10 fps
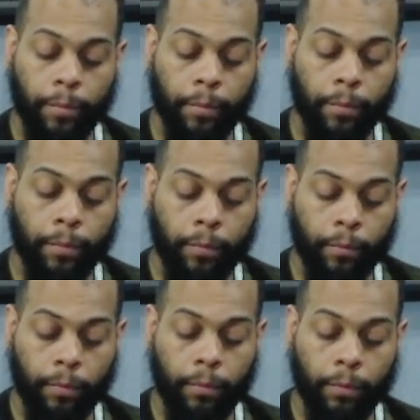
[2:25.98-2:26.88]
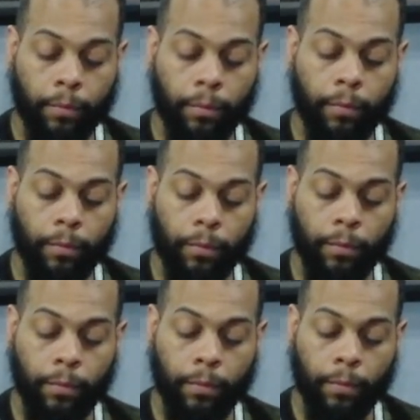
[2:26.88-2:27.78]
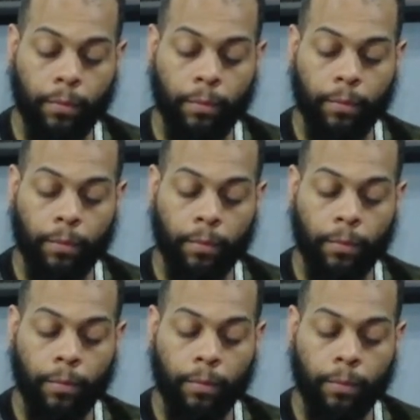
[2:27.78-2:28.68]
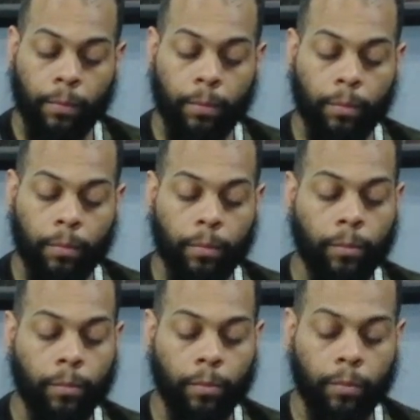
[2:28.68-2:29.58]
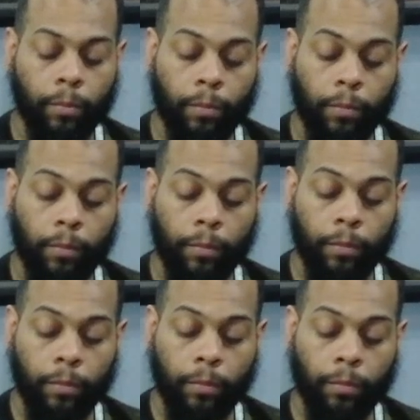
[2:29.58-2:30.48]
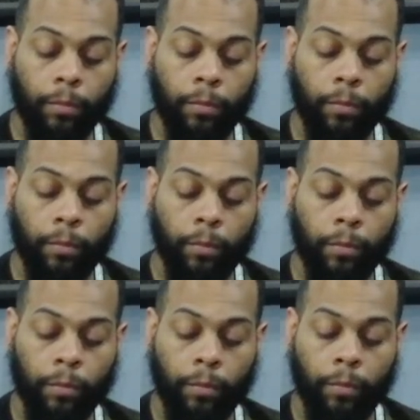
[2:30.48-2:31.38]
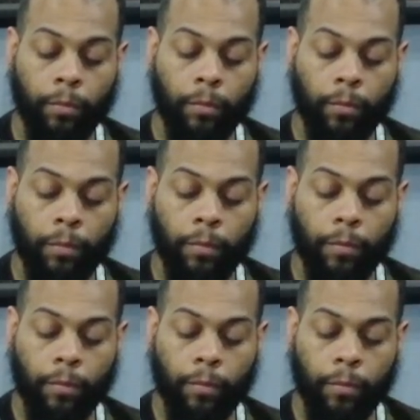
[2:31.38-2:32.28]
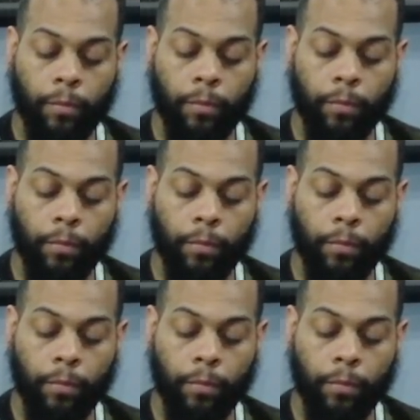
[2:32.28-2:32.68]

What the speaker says: The person shown says nothing.